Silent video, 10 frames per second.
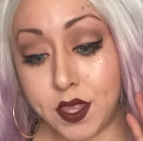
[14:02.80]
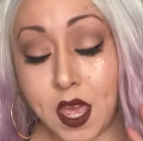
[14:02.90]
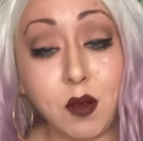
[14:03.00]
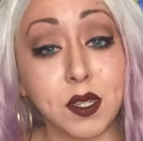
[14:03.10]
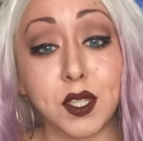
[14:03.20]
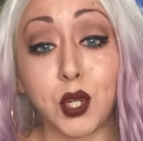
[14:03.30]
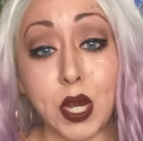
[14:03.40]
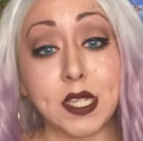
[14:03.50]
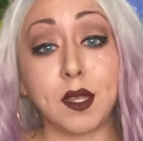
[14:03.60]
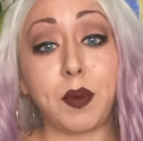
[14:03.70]
that was a
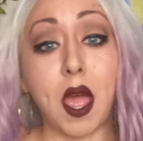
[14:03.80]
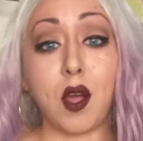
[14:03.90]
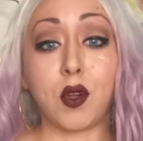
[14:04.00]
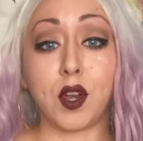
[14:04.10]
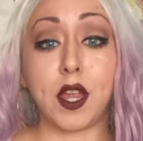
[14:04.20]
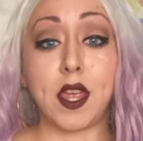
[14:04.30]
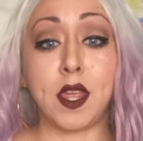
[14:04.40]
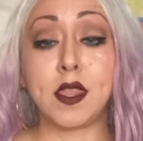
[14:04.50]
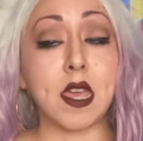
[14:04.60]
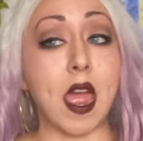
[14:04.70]
crazy power
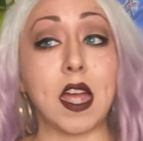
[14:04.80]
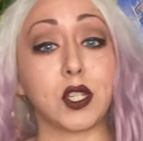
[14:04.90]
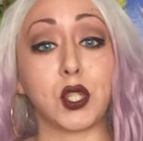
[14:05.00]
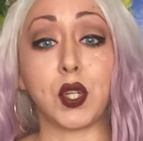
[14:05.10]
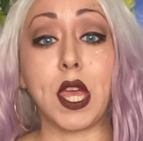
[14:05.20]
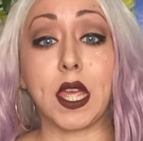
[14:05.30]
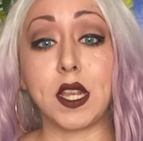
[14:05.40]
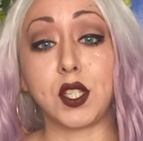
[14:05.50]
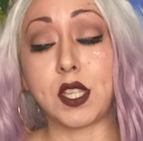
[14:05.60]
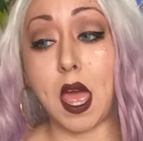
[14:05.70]
in the astral that
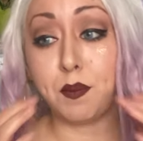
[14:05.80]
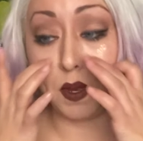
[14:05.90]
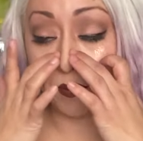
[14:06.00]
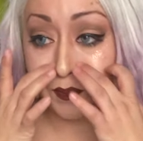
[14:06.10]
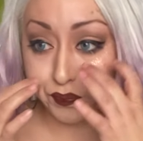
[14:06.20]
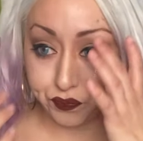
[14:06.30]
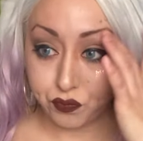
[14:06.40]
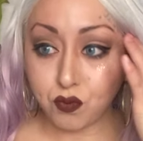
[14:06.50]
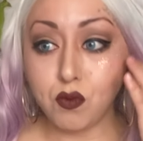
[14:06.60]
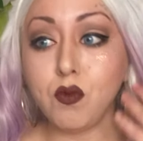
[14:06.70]
can just happen.
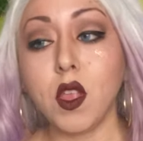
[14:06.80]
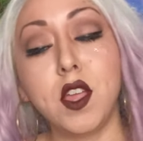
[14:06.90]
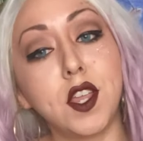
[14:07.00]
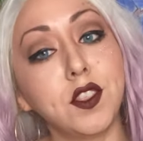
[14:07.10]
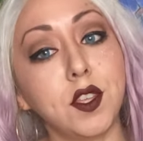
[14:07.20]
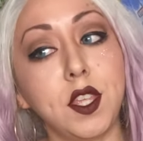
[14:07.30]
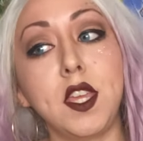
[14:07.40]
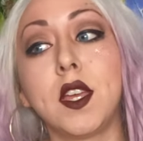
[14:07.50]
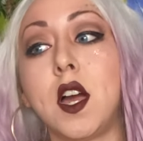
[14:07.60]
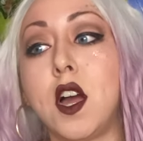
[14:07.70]
Another
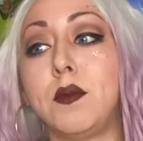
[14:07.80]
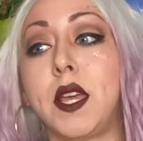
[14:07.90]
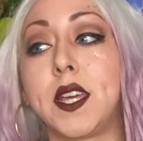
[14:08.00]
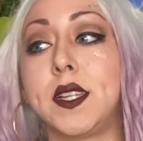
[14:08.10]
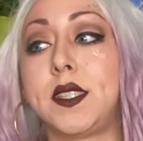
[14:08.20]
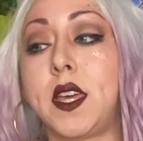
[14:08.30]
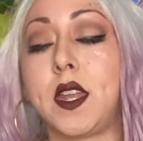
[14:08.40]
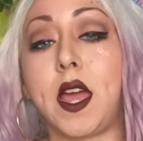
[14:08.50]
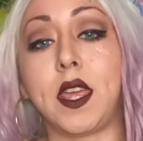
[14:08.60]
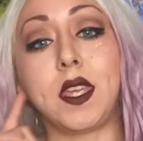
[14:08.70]
thing, like I said,
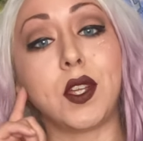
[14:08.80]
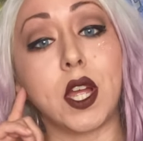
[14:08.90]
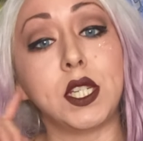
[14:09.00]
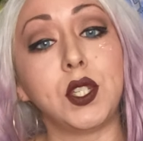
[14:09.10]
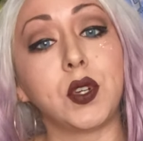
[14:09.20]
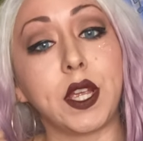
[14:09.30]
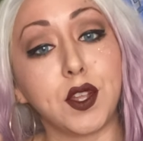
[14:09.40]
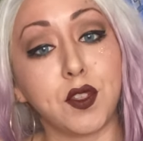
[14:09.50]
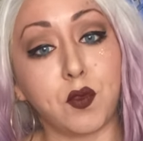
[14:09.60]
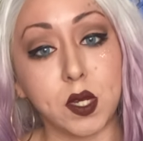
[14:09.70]
I hear
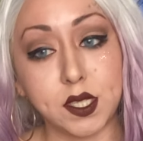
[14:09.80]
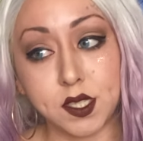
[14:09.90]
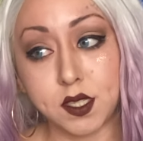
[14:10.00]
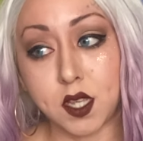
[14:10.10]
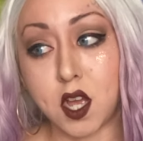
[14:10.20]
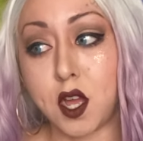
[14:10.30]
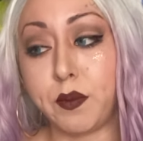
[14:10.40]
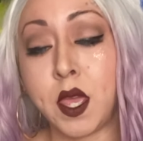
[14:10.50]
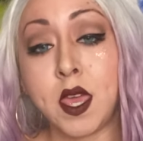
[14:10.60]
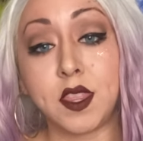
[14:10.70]
the voices,
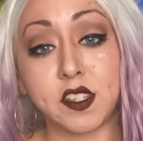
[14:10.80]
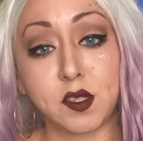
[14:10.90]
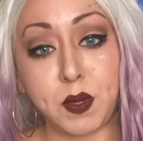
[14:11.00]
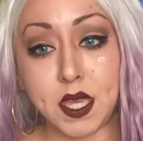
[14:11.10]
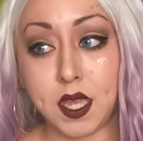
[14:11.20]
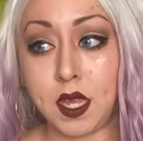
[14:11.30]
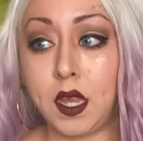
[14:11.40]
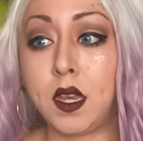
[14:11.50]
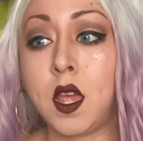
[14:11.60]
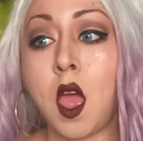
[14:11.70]
the
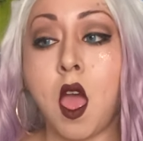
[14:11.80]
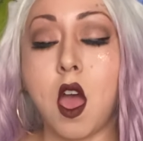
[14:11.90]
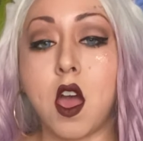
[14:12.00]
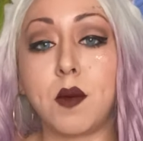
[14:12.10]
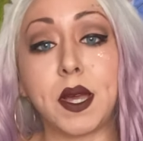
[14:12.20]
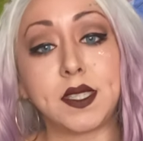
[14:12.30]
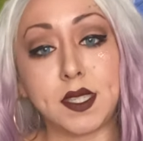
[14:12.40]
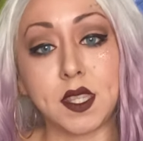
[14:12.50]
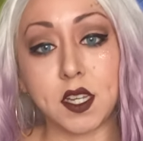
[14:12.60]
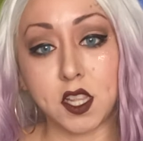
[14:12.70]
speaking, I see
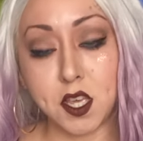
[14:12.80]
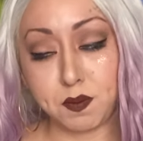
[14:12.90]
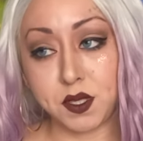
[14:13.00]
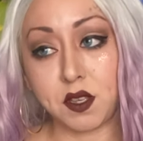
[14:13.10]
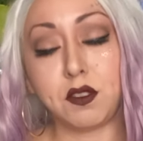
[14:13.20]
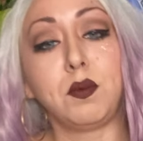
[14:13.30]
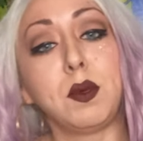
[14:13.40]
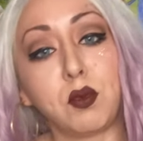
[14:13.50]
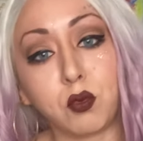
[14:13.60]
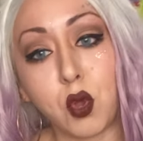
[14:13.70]
the clips of the
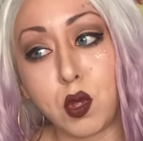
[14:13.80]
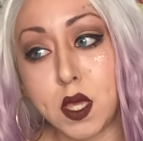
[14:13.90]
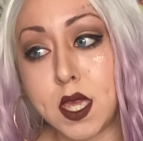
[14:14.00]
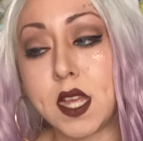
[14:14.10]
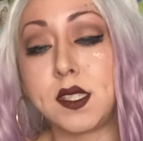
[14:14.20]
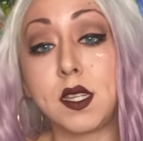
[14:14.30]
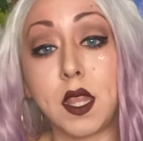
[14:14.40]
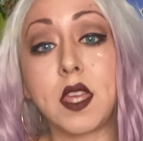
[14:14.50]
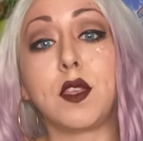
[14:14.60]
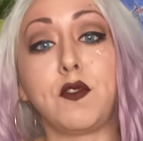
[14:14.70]
people rolling, I see
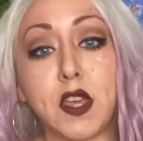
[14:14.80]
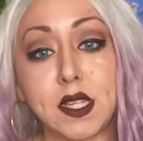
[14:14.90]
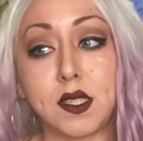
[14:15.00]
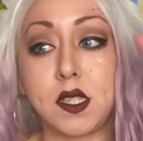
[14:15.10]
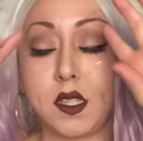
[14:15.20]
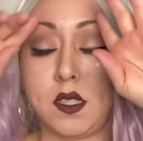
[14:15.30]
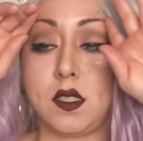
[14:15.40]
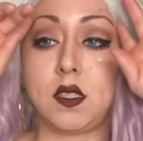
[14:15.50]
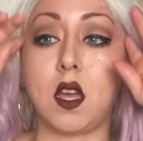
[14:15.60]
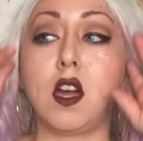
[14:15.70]
like the
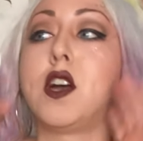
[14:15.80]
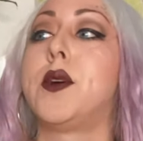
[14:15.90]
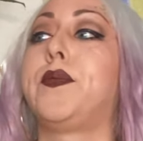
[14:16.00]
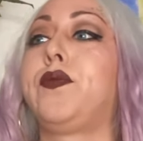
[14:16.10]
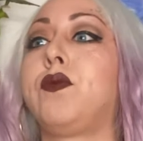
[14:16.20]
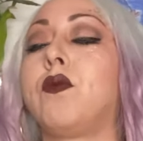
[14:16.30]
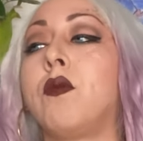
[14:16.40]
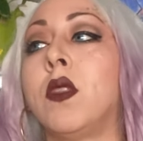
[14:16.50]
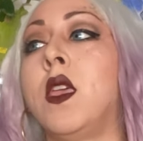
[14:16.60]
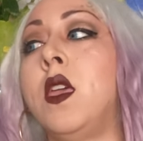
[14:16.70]
faces.
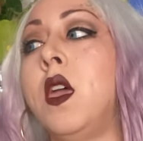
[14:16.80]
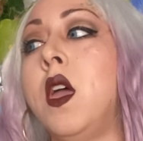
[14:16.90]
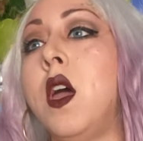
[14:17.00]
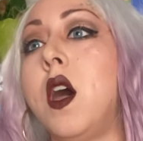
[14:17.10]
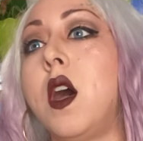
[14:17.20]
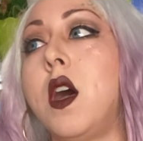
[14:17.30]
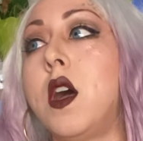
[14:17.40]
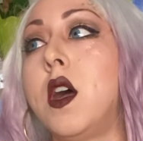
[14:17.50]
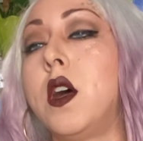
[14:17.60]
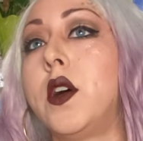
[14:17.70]

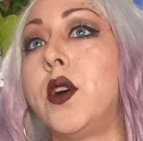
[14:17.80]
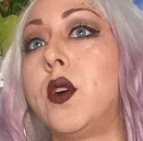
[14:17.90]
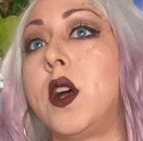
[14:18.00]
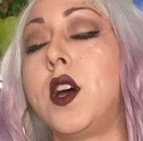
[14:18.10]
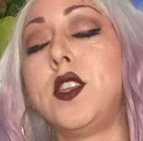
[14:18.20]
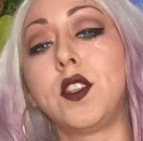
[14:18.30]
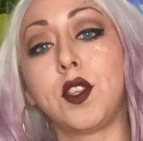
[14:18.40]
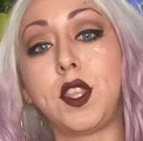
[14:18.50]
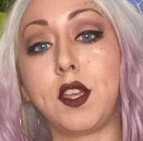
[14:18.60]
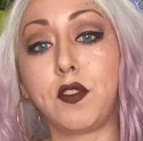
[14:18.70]
Another
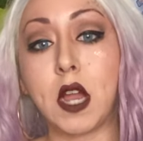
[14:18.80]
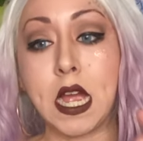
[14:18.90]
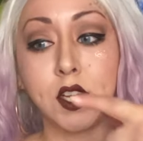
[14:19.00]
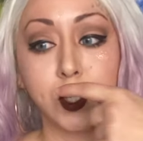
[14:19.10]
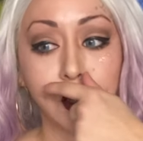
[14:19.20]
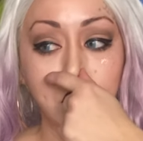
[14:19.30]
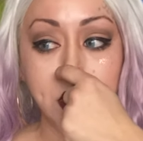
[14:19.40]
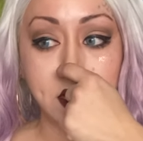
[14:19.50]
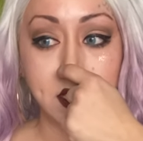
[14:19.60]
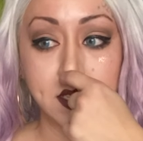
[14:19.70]
thing for astral
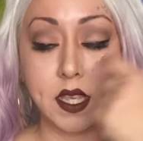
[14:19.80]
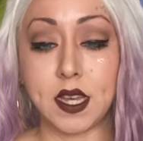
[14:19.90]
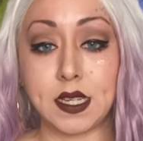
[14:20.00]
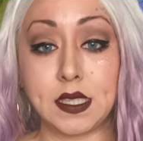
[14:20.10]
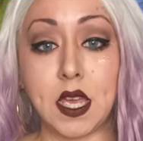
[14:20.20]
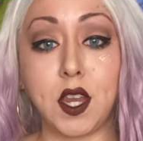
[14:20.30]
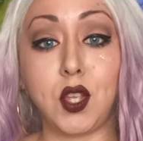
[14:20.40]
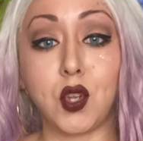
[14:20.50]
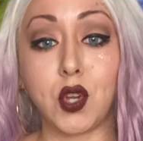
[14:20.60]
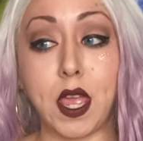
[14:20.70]
is, like I said,
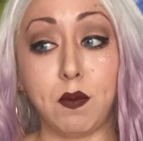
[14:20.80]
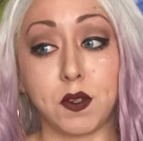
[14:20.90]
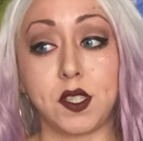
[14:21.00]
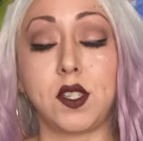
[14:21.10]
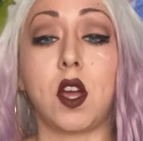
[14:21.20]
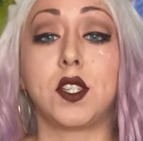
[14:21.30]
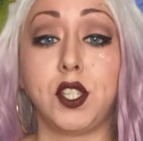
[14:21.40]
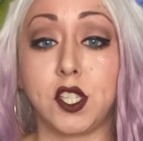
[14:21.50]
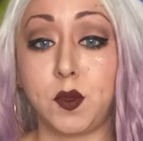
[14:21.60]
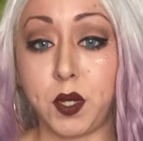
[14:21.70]
you're able to talk to
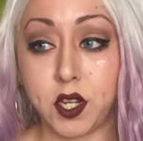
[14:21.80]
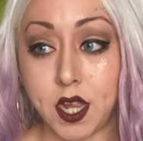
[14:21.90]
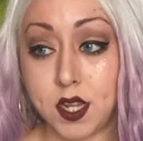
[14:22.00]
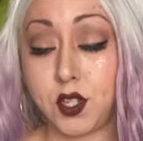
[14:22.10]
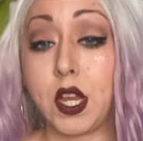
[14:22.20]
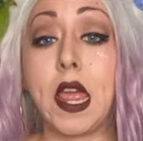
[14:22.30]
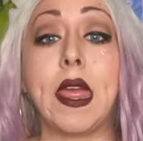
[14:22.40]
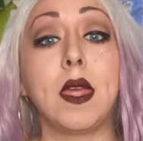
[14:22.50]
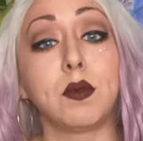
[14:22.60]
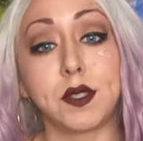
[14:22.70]
your spirit guides, you're
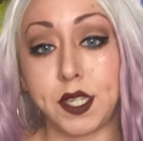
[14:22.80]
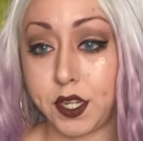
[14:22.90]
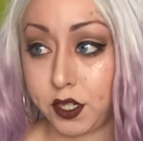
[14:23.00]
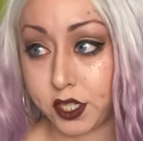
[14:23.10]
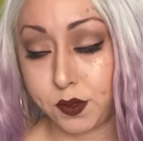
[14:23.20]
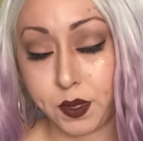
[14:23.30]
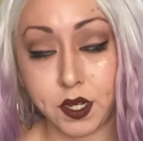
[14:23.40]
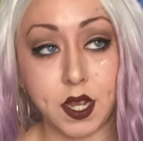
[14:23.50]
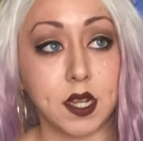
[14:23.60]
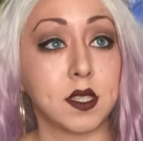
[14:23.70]
able to hear your spirit
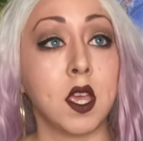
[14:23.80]
guides,